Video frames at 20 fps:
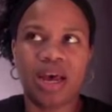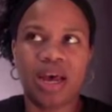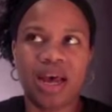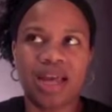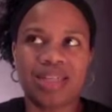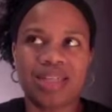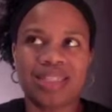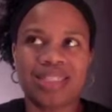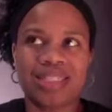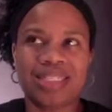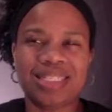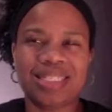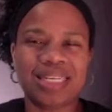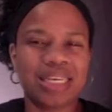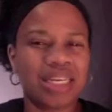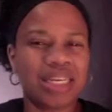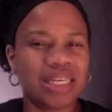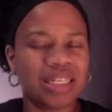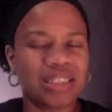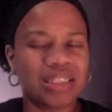I
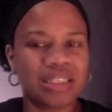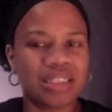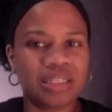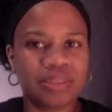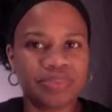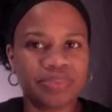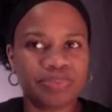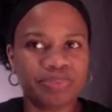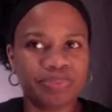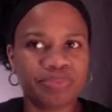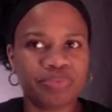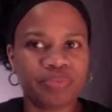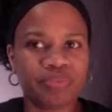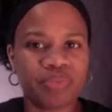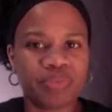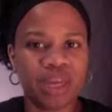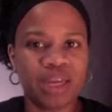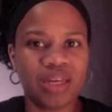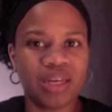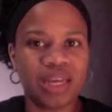did
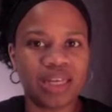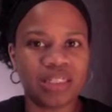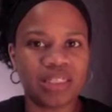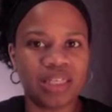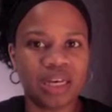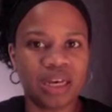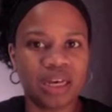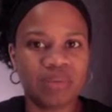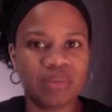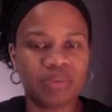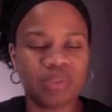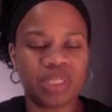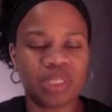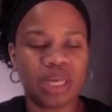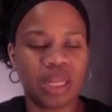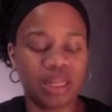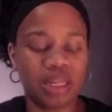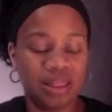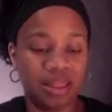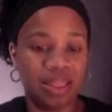get to
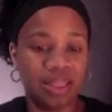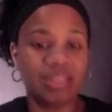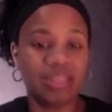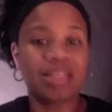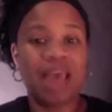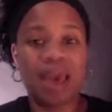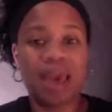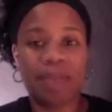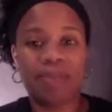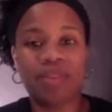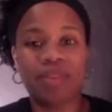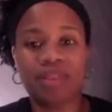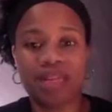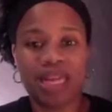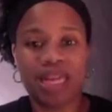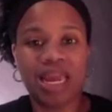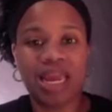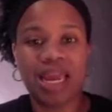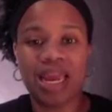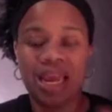and this happened the
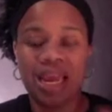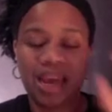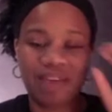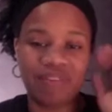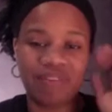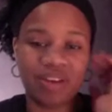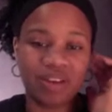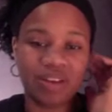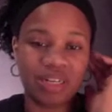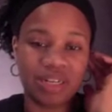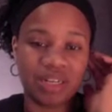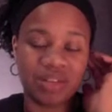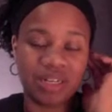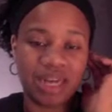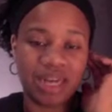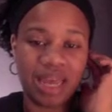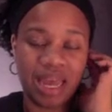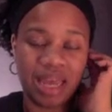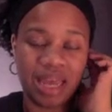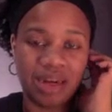day I found out that
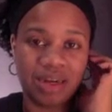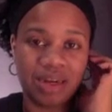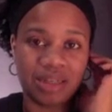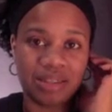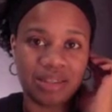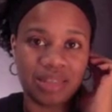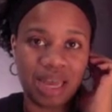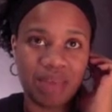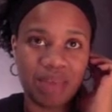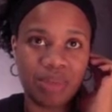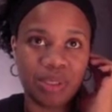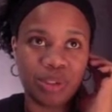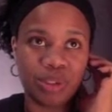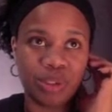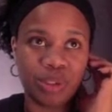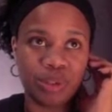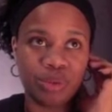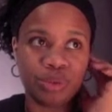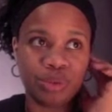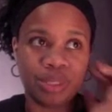I had an assignment
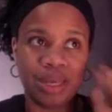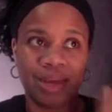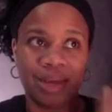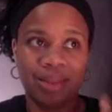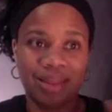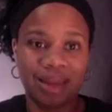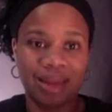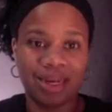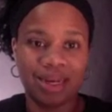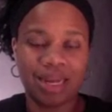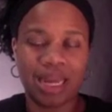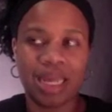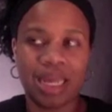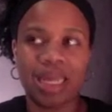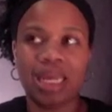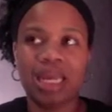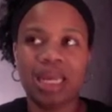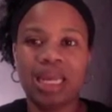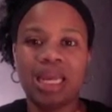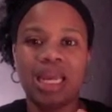due, like that night,
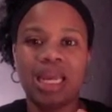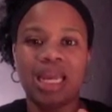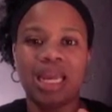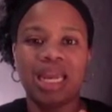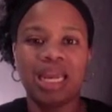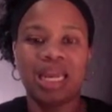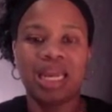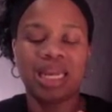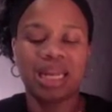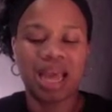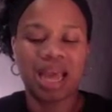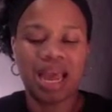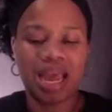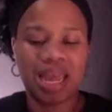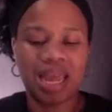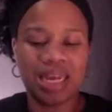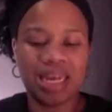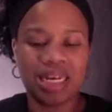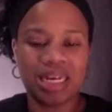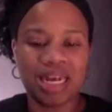and I
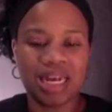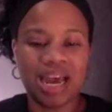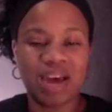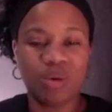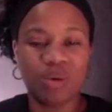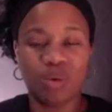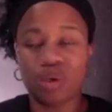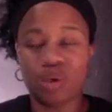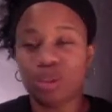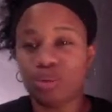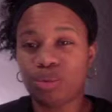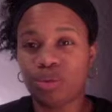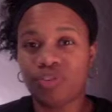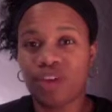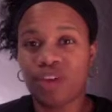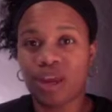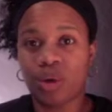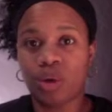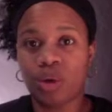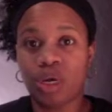had not worked with
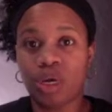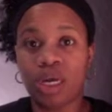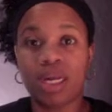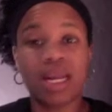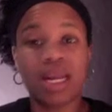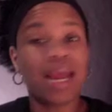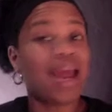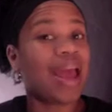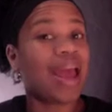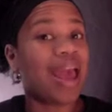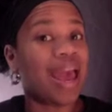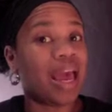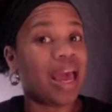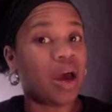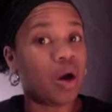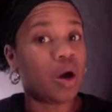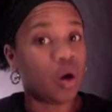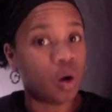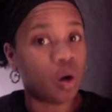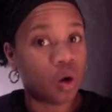Final Cut at
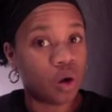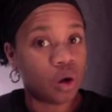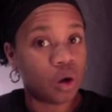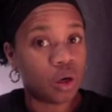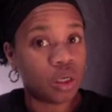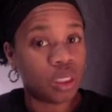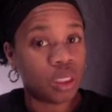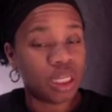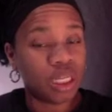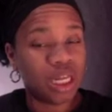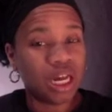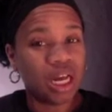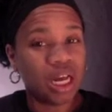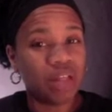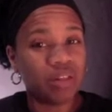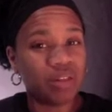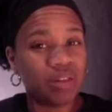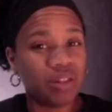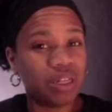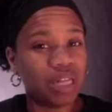all,
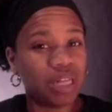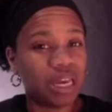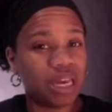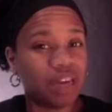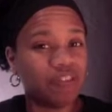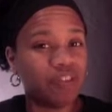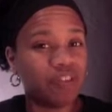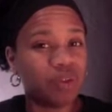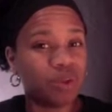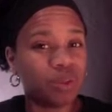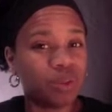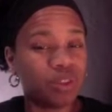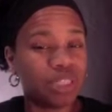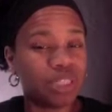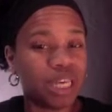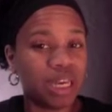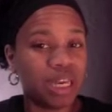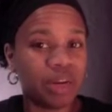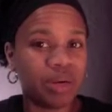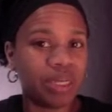other than like a few little
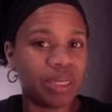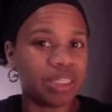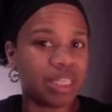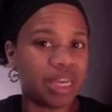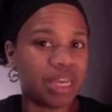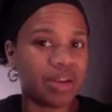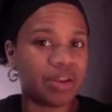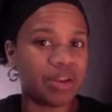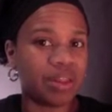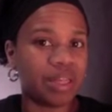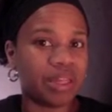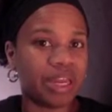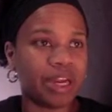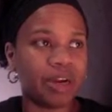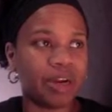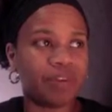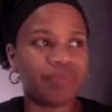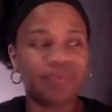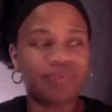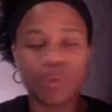tinkerings here and there
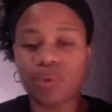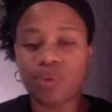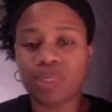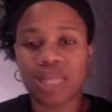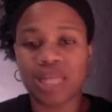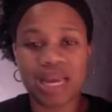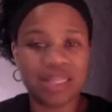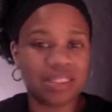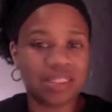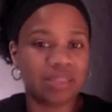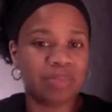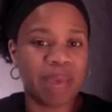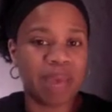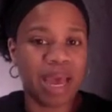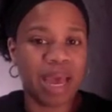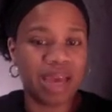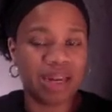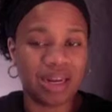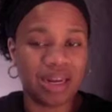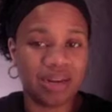a few classes
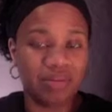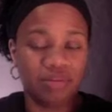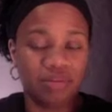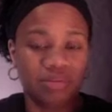back, and I